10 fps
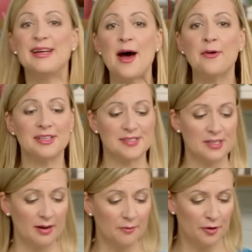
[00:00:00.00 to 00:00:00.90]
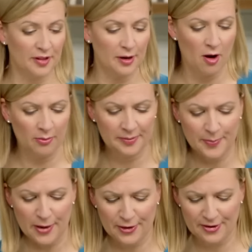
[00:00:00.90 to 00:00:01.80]
Now it's time for the
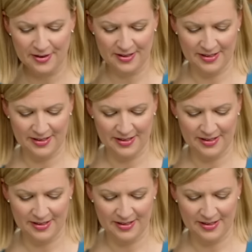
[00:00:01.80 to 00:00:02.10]
almond butter.